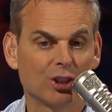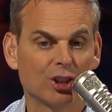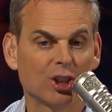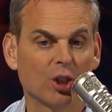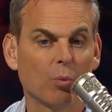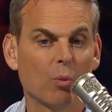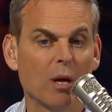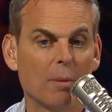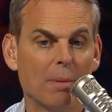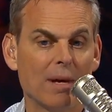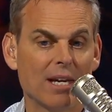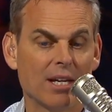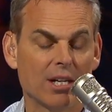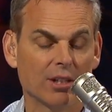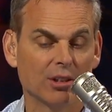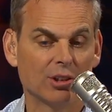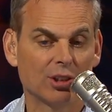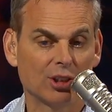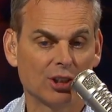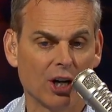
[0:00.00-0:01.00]
Should we be
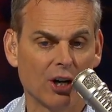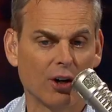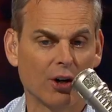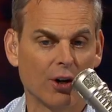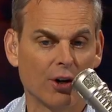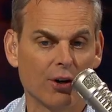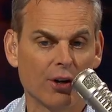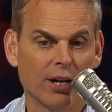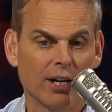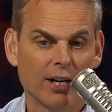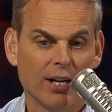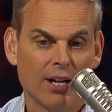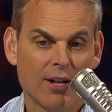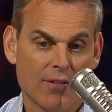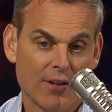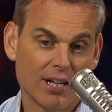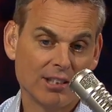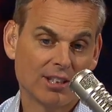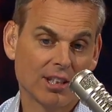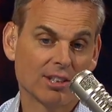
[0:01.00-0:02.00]
concerned
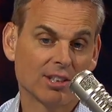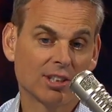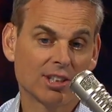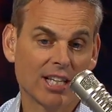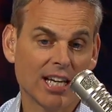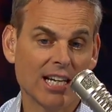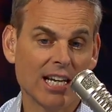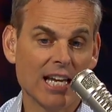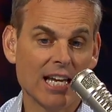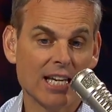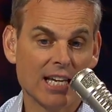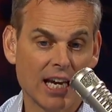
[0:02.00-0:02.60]
that he's a skinny